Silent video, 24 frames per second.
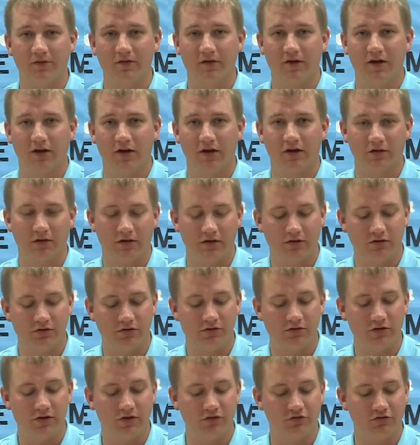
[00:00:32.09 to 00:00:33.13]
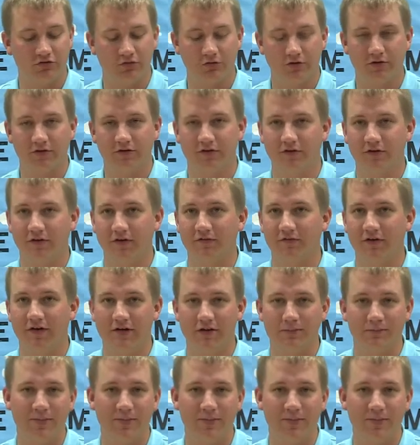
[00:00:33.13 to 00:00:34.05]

said, you get a choice of any